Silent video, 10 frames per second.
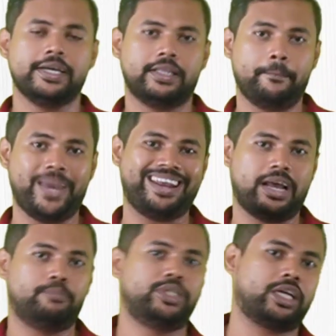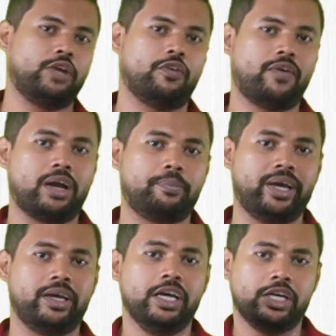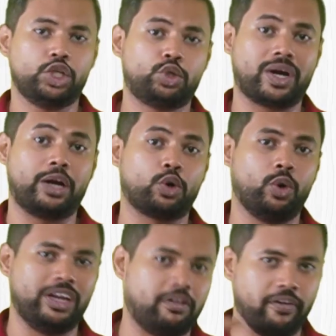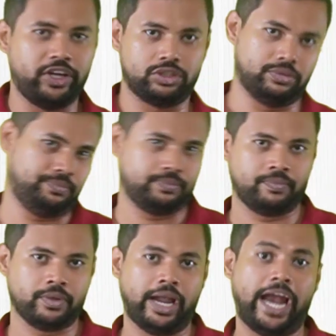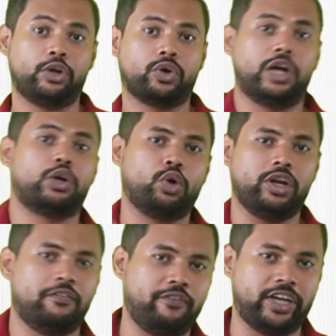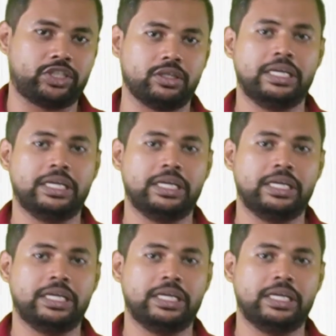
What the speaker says: the main objective of RBI is to control inflation. And to control inflation,